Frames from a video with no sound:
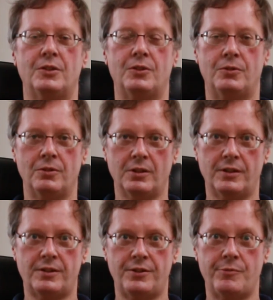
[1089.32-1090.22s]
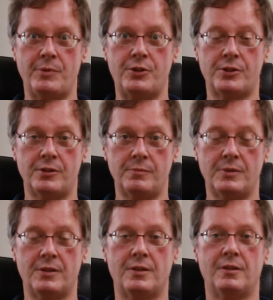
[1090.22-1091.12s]
Good luck on your midterm.
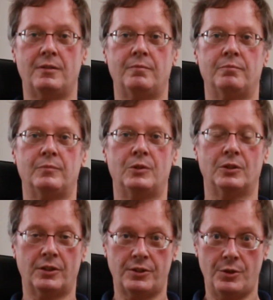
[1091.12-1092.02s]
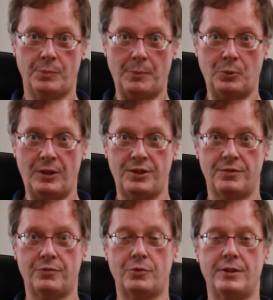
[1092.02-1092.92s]
Good luck on your preparation
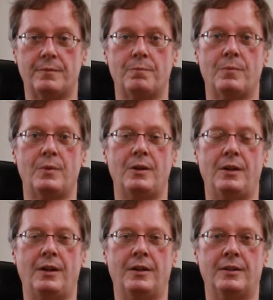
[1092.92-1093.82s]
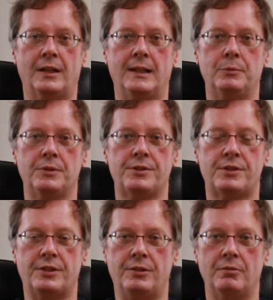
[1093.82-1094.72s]
for it. And I will
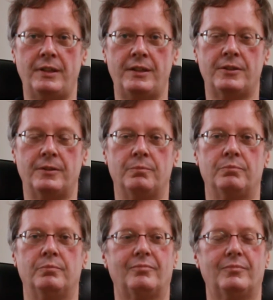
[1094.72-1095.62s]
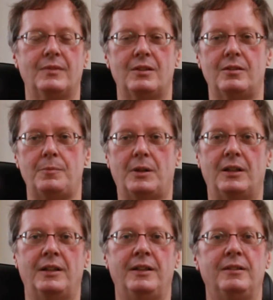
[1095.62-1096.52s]
see you later.
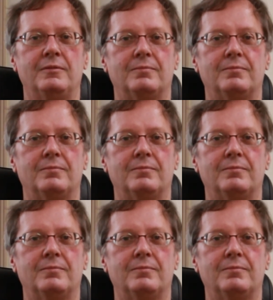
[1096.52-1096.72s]
Goodbye.